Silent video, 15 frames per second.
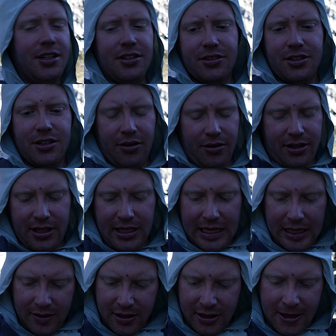is going
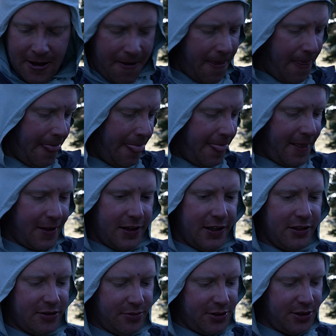down.
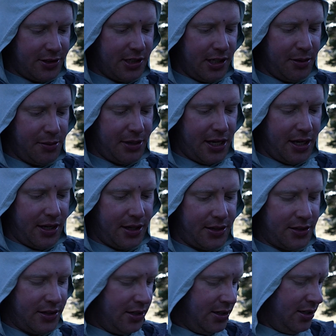Eat some of these gummy
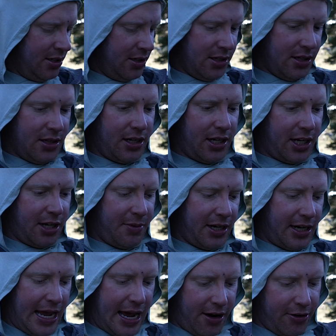bears. And I got about
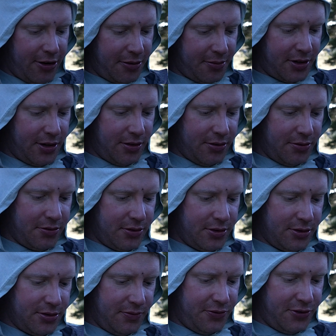an hour. I'm going to go
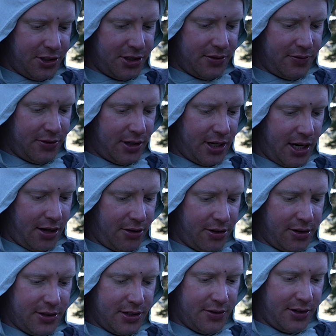do some fishing for an hour,
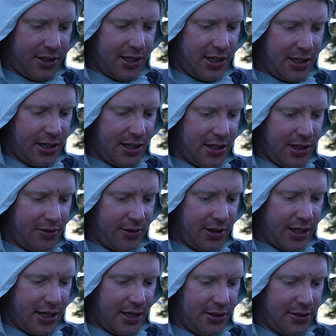see if I can't get anything
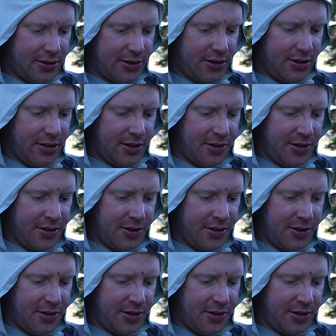else.